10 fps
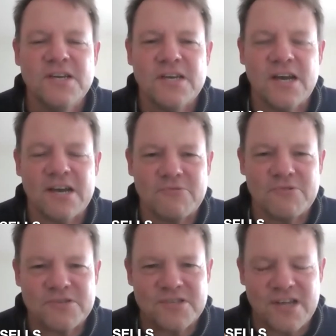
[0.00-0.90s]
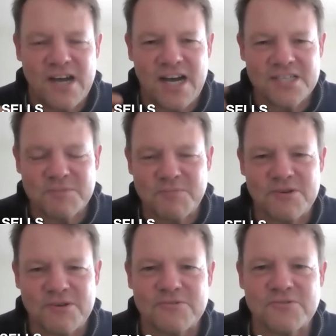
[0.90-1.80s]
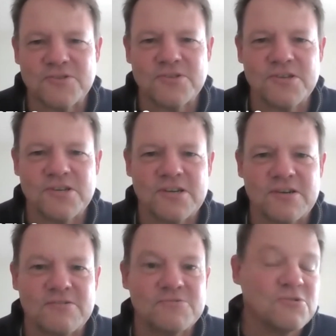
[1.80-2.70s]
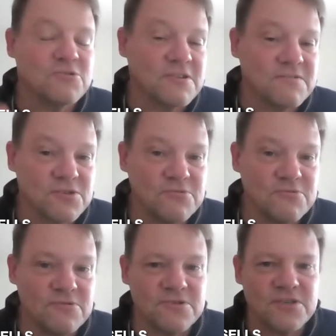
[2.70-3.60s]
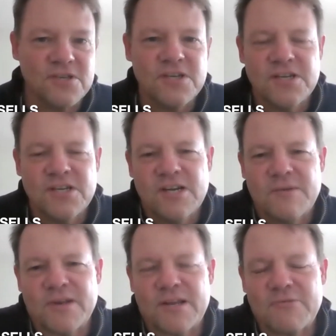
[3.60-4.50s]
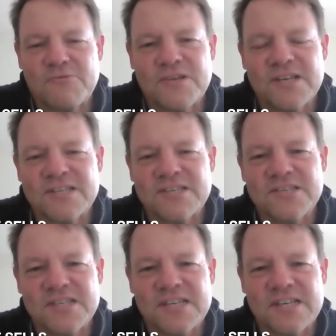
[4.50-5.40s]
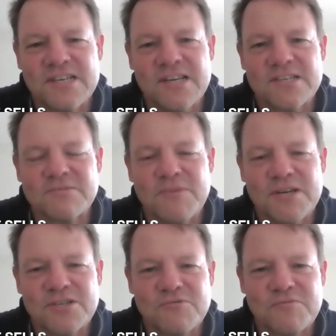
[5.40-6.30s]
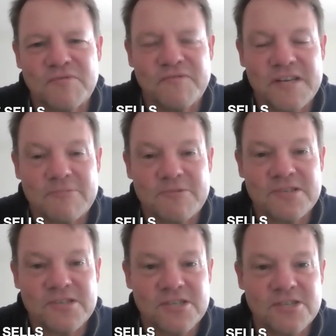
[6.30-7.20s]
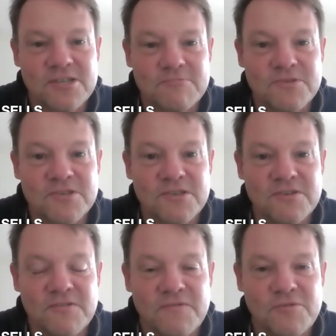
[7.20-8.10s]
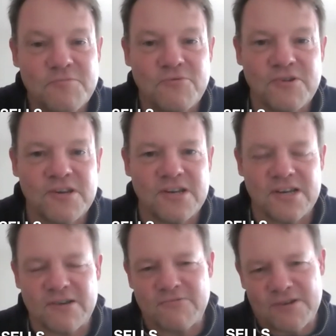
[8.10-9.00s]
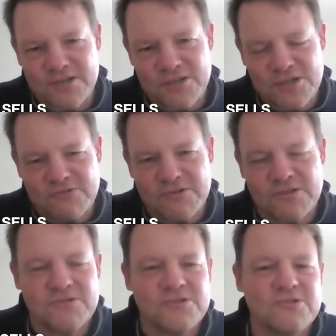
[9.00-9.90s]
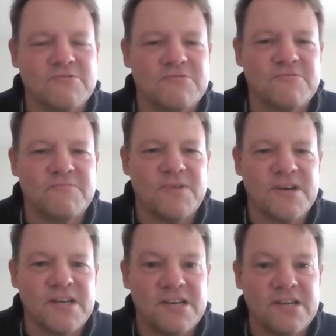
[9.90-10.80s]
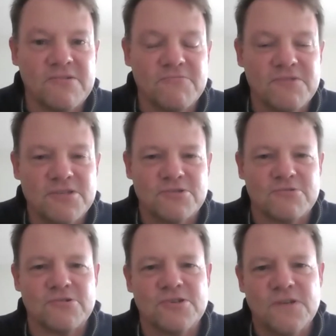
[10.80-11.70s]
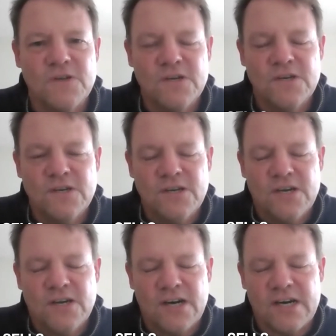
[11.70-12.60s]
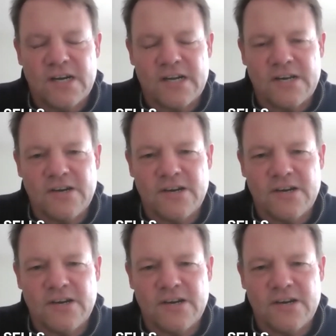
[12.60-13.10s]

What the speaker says: I worked at hospitals, alternative schools, but I really didn't see it as much from a family systems viewpoint. And I want to share with you some of my research on